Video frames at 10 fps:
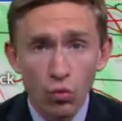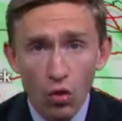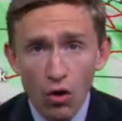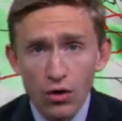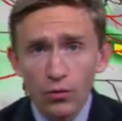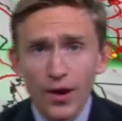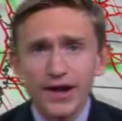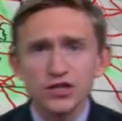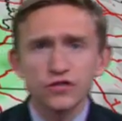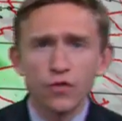long
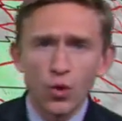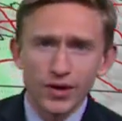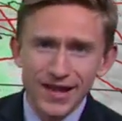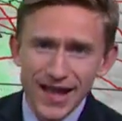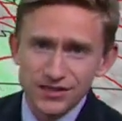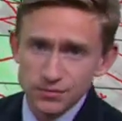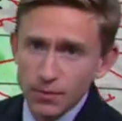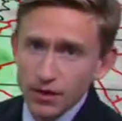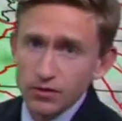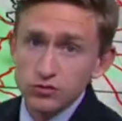range forecast
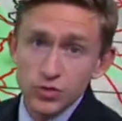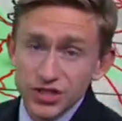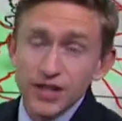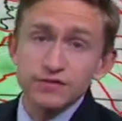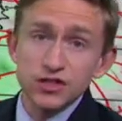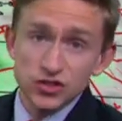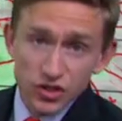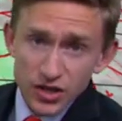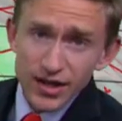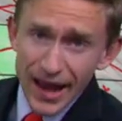models, which gives us a
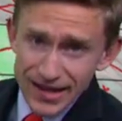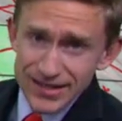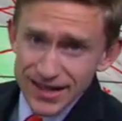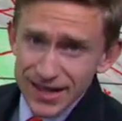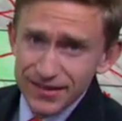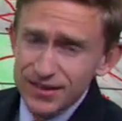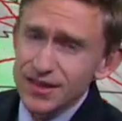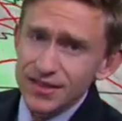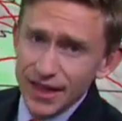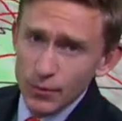good idea
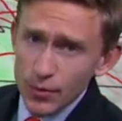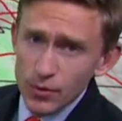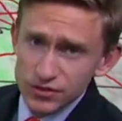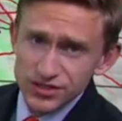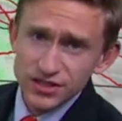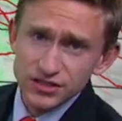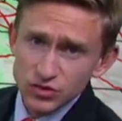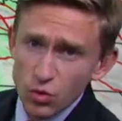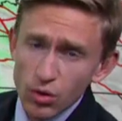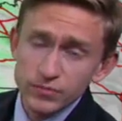that we will see
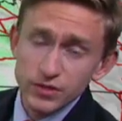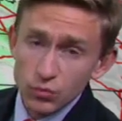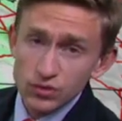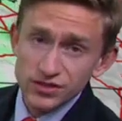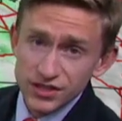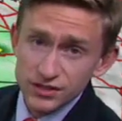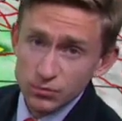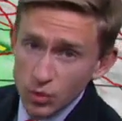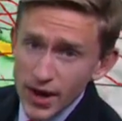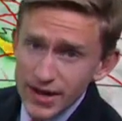storms and we'll see
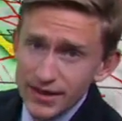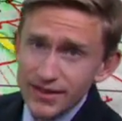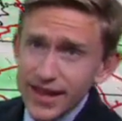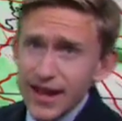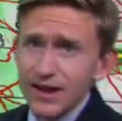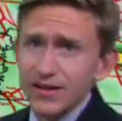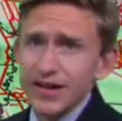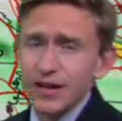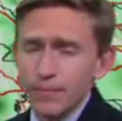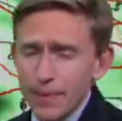some rain in the
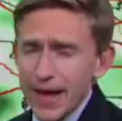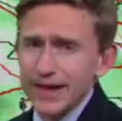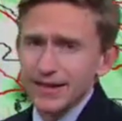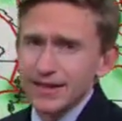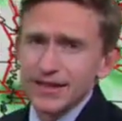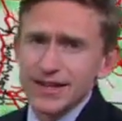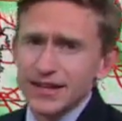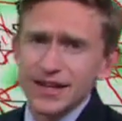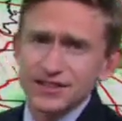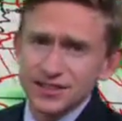area, but
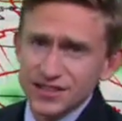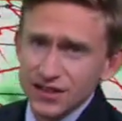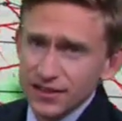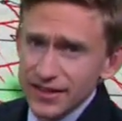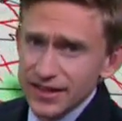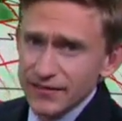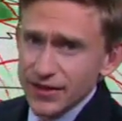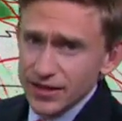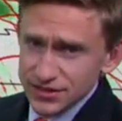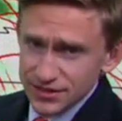doesn't necessarily give
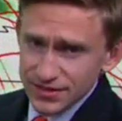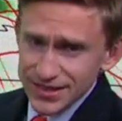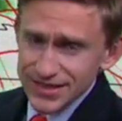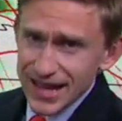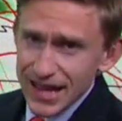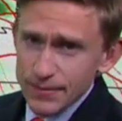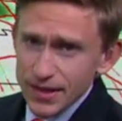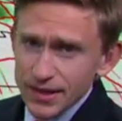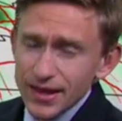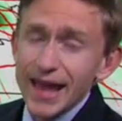us the
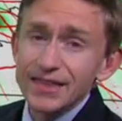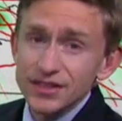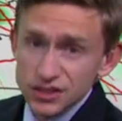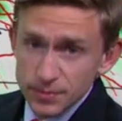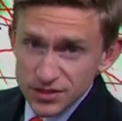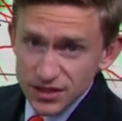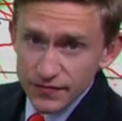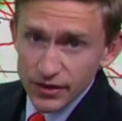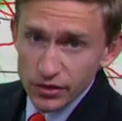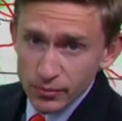timing and the
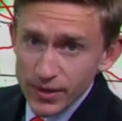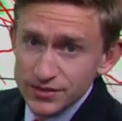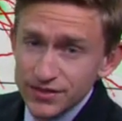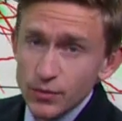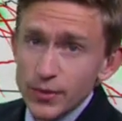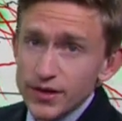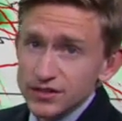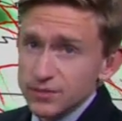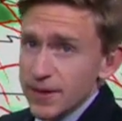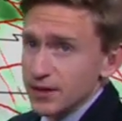specific threats that we
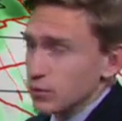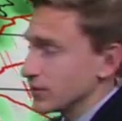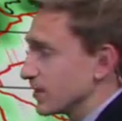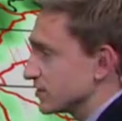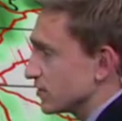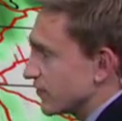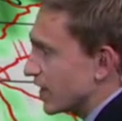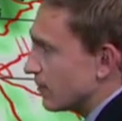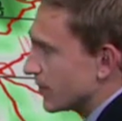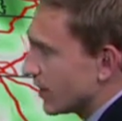expect with this
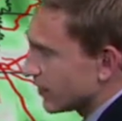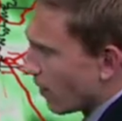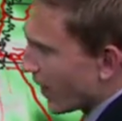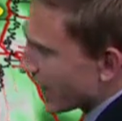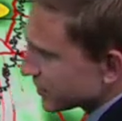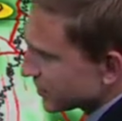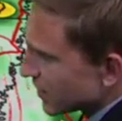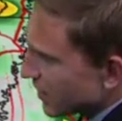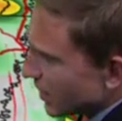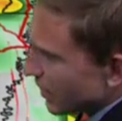event. But nonetheless,
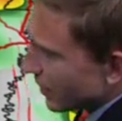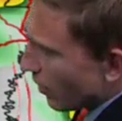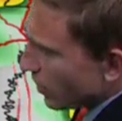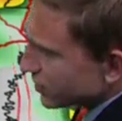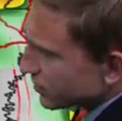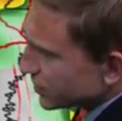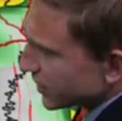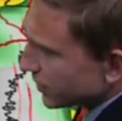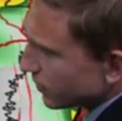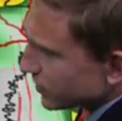there are some
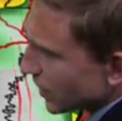signals